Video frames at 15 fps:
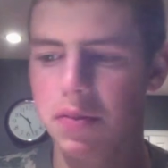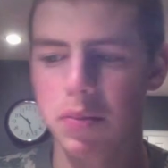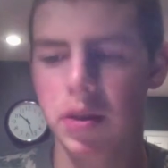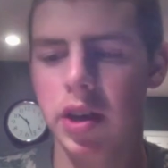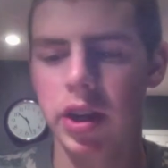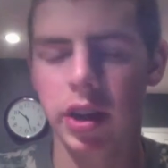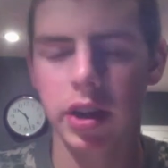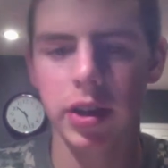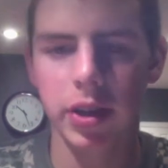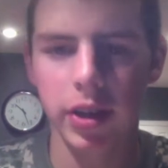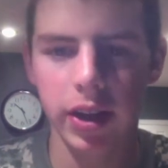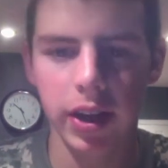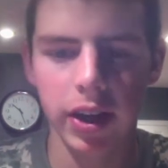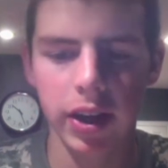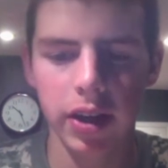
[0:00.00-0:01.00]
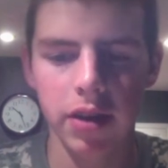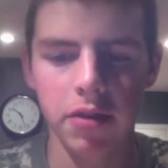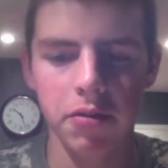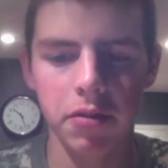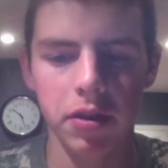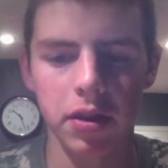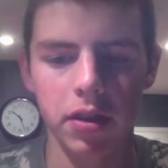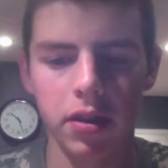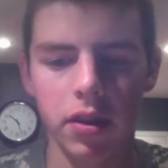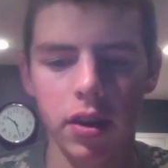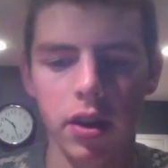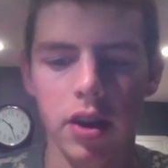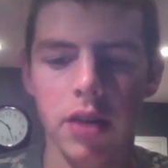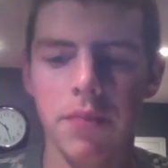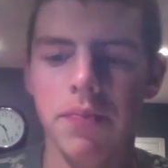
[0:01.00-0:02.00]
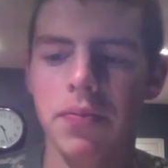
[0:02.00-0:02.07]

Matt here today with the